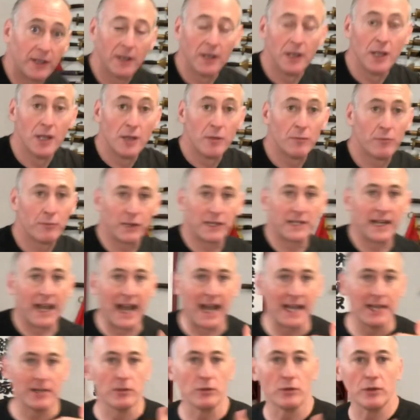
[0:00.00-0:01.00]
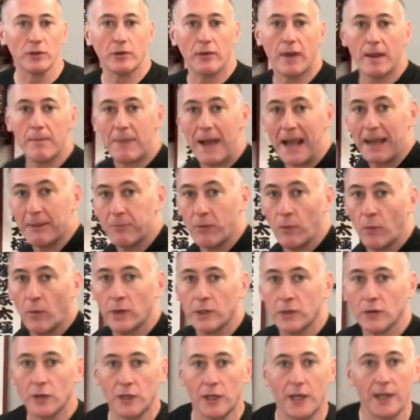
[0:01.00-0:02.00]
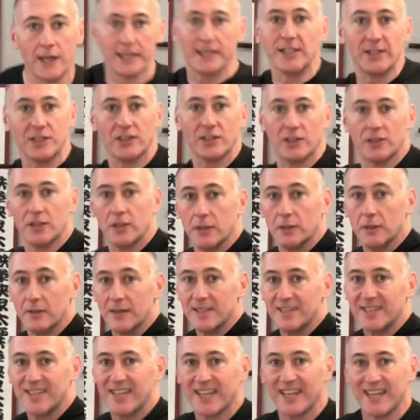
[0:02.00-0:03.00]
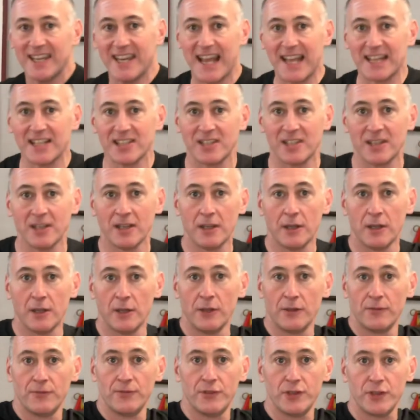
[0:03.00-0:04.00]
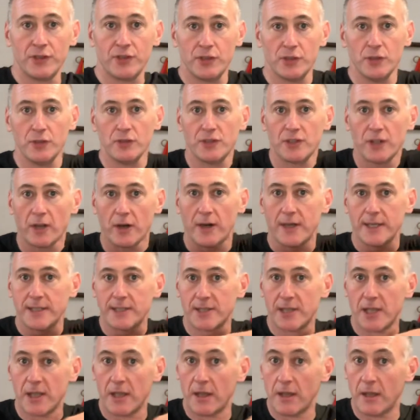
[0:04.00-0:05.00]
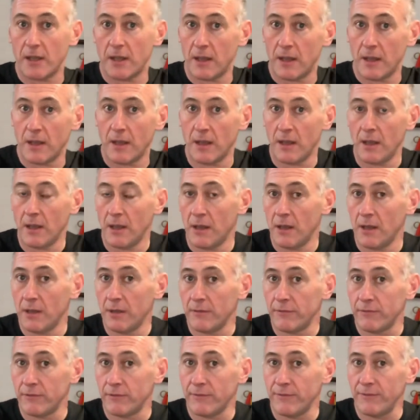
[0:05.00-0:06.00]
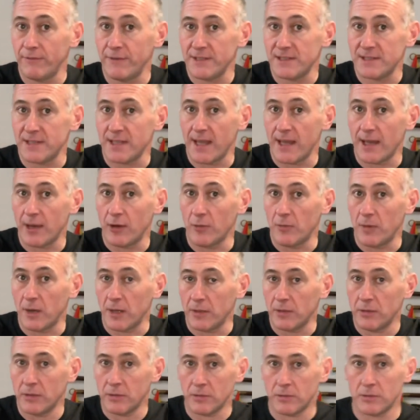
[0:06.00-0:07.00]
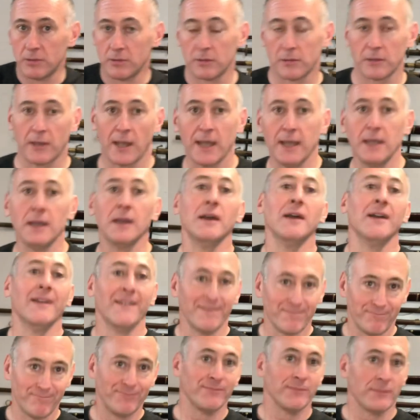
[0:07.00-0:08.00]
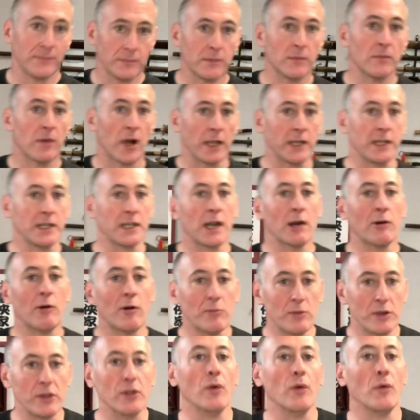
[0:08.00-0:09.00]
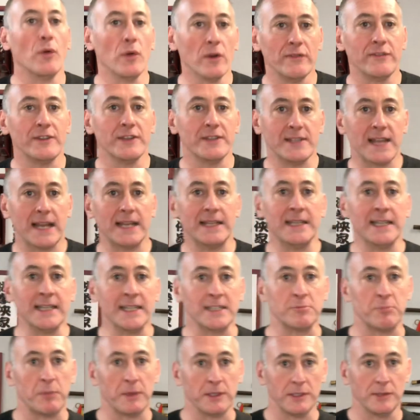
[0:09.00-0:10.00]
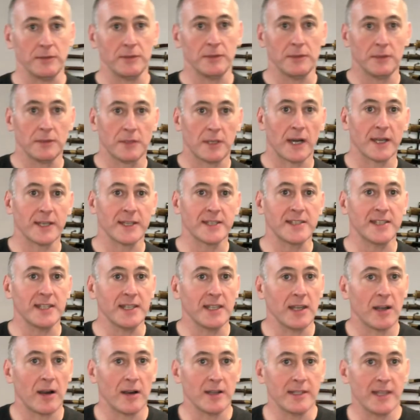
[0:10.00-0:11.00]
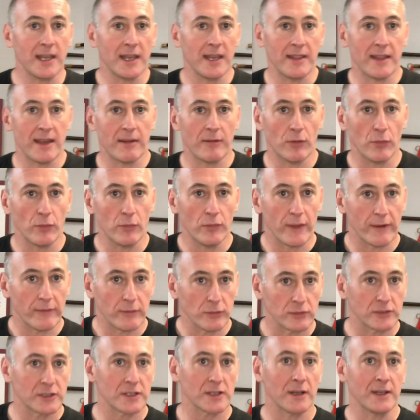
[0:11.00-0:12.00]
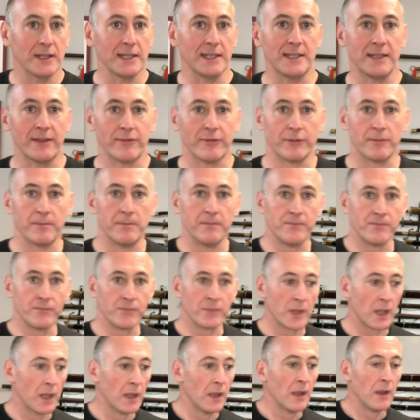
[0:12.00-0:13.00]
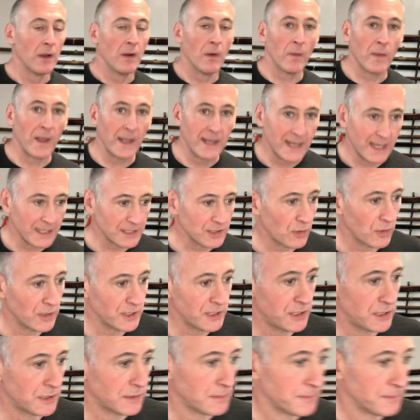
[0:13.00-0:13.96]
bring the hand all the way back, but what you're learning to do is connect the two sides from fist to elbow. Okay? I can go on with all of the techniques, but you kind of see the idea. They're all slightly different. Okay, next question.